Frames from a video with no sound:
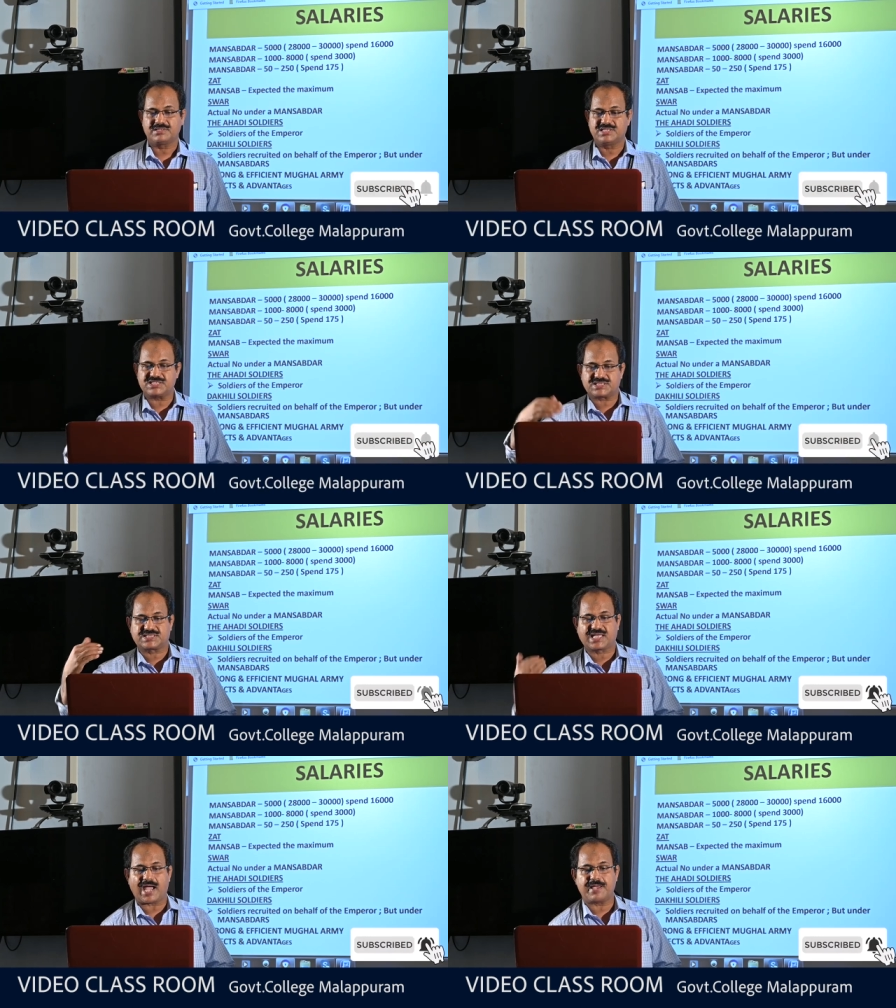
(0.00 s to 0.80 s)
This
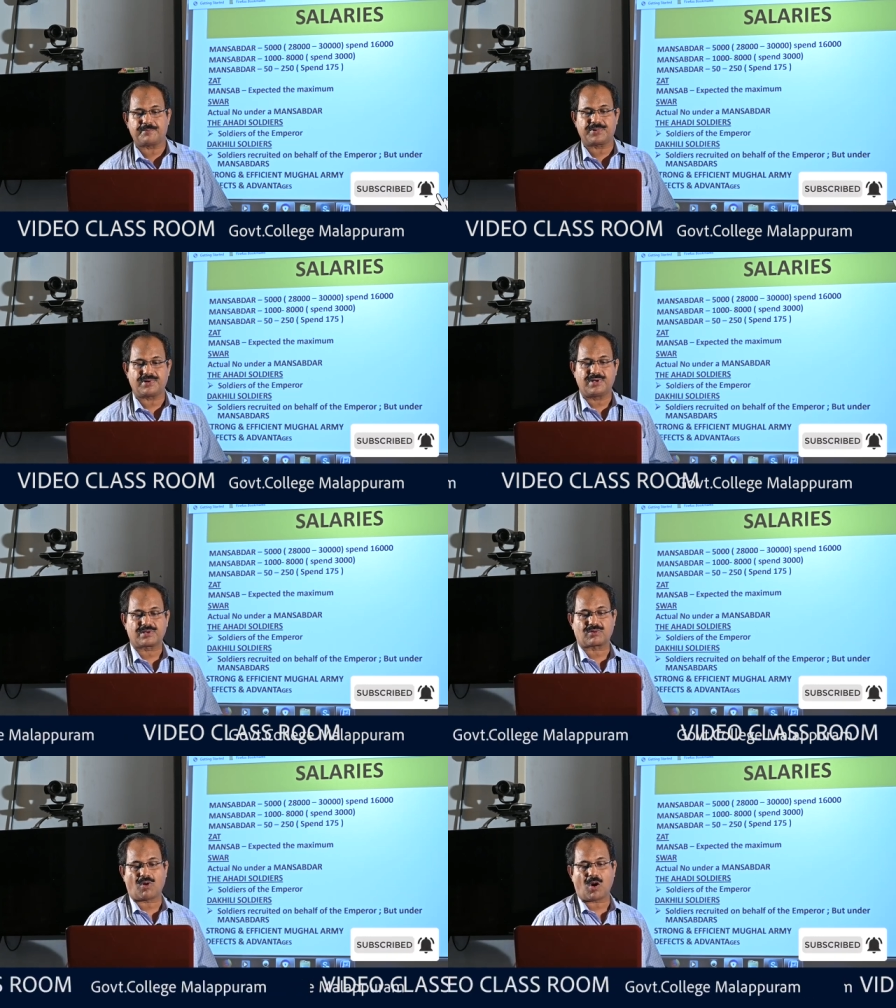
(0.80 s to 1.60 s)
type
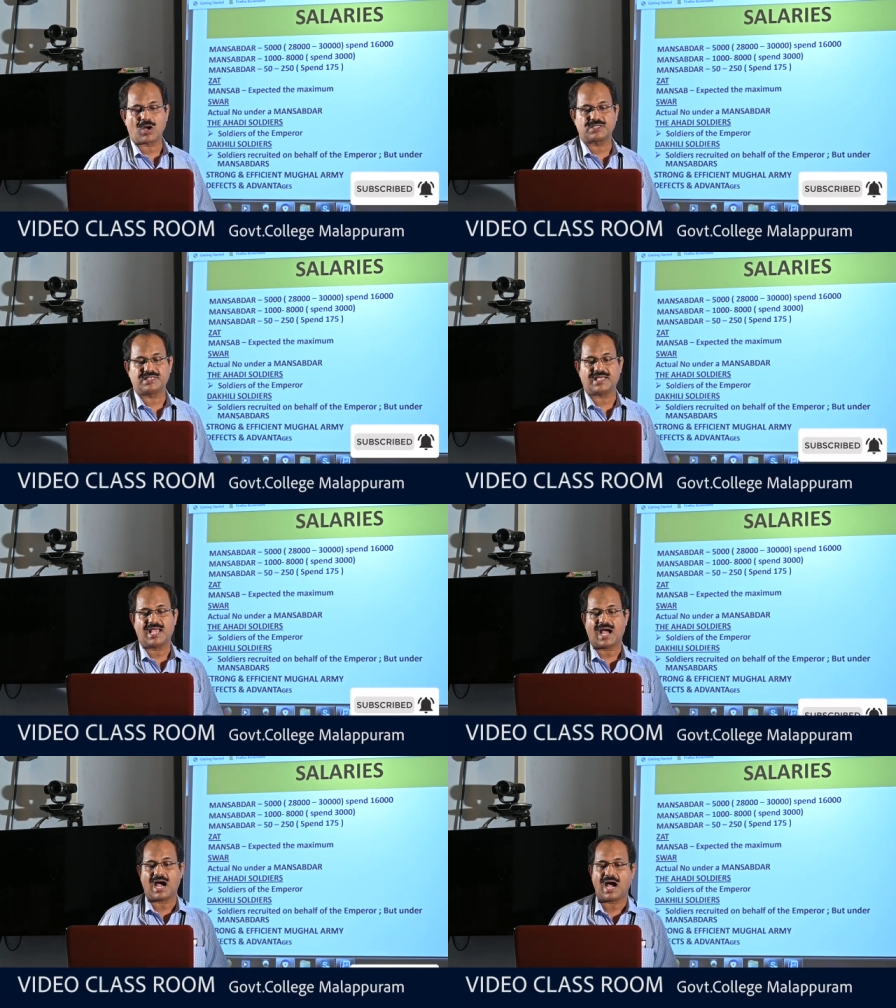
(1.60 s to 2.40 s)
called the
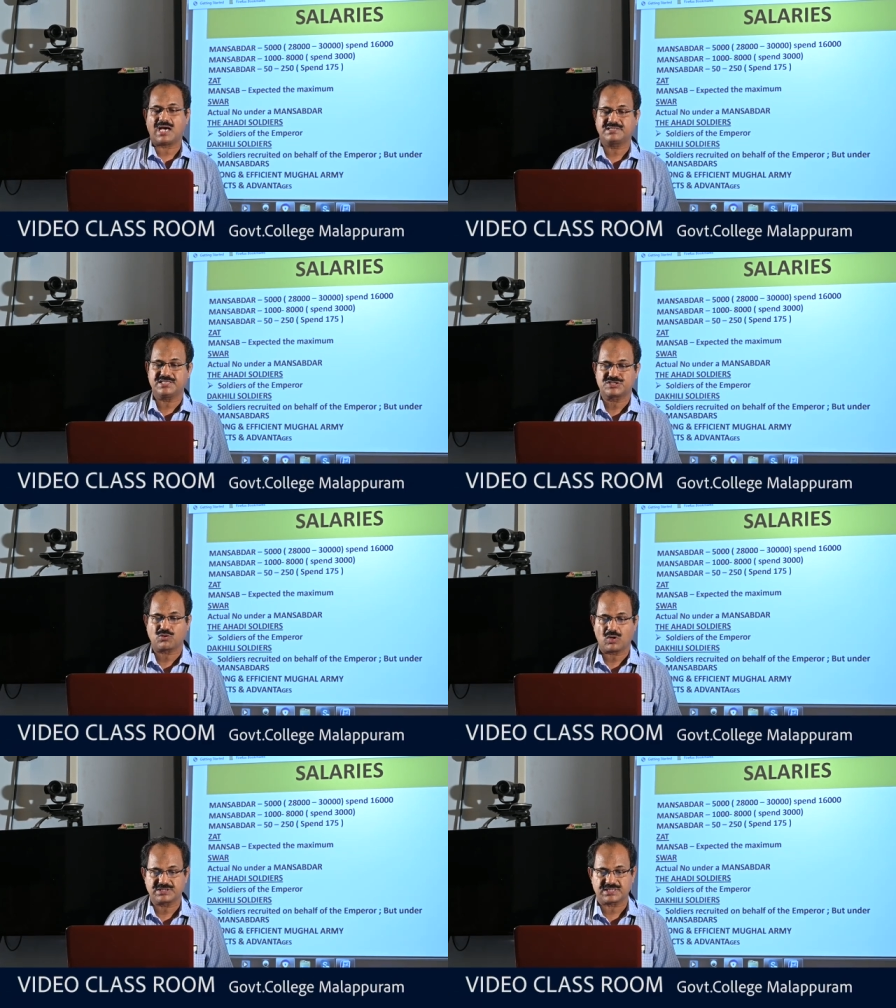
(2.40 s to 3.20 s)
Ahadi
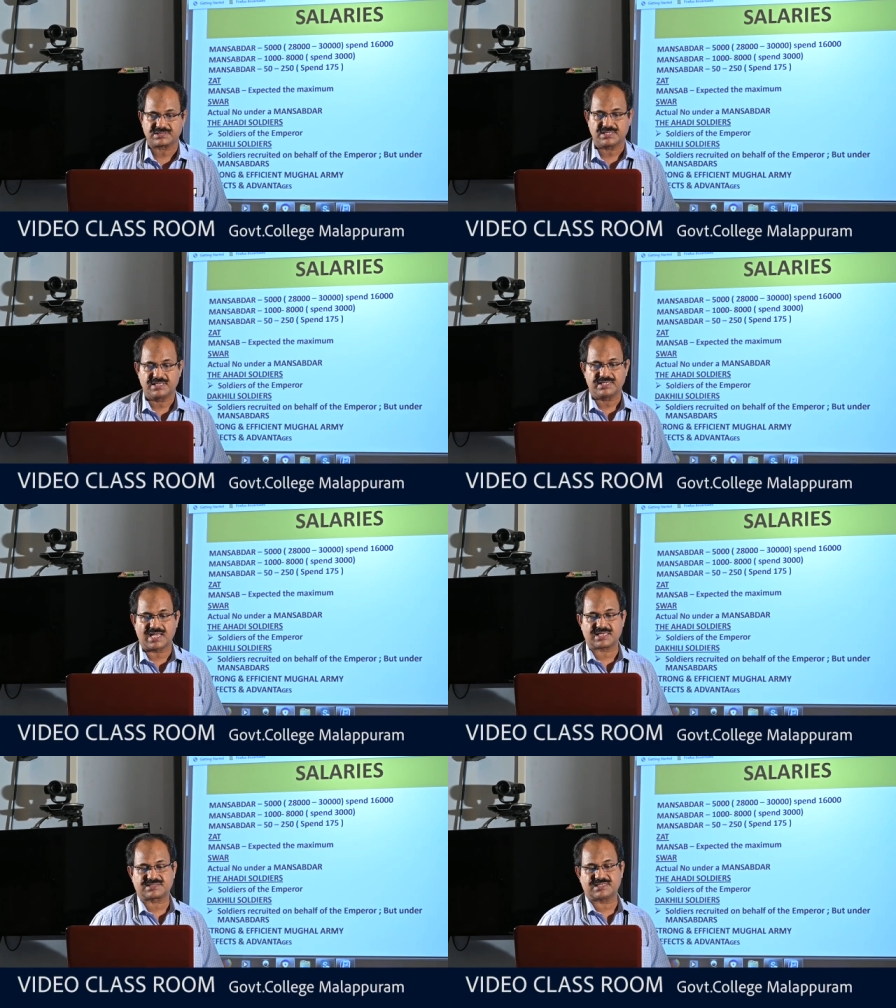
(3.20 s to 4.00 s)
soldiers.
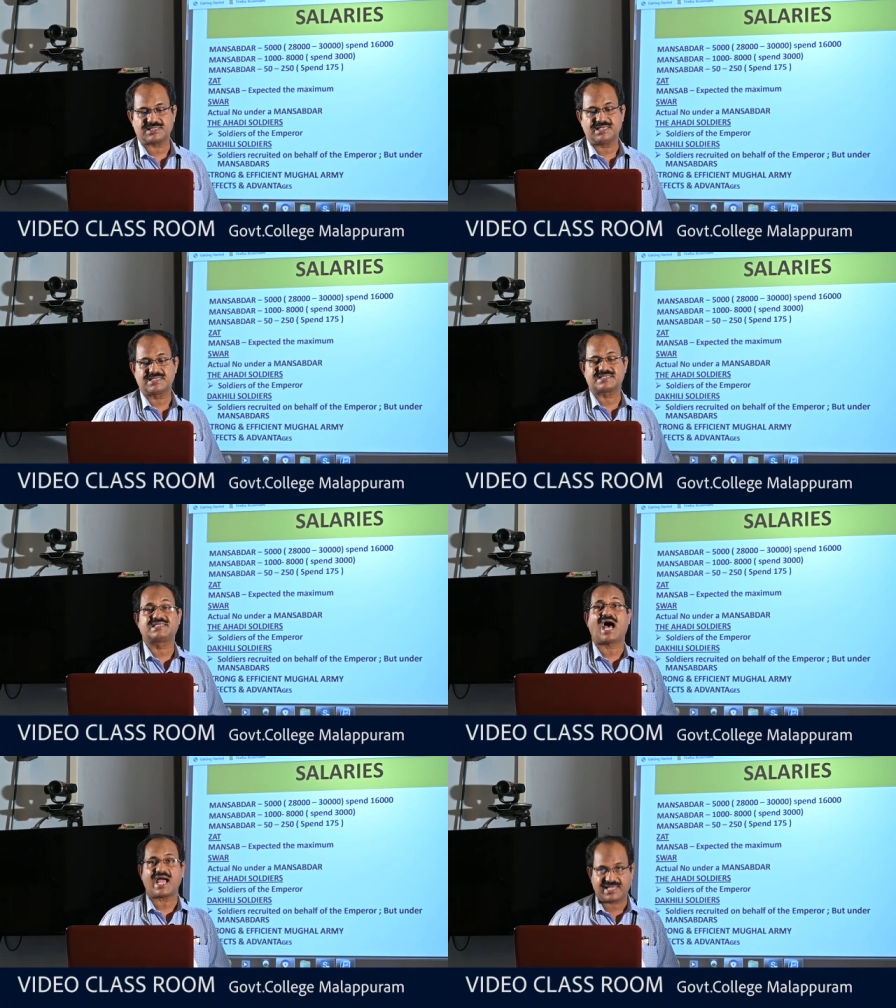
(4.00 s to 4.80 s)
Next,
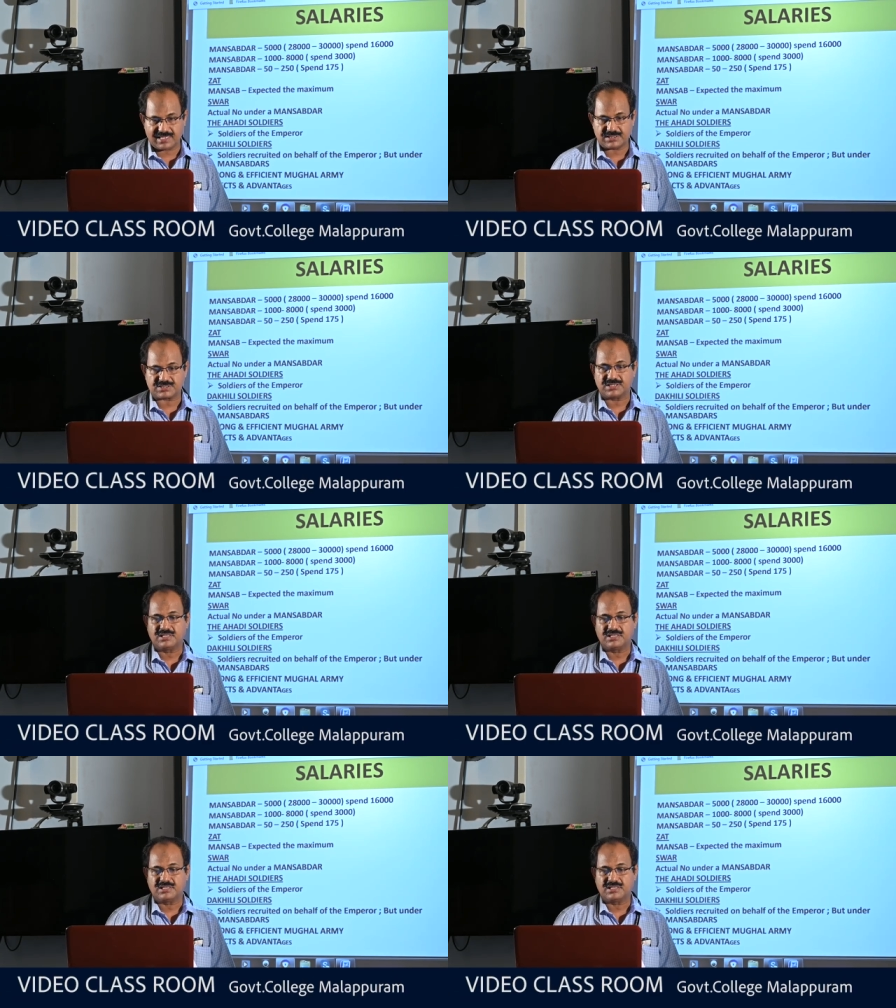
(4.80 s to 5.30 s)
Dakhil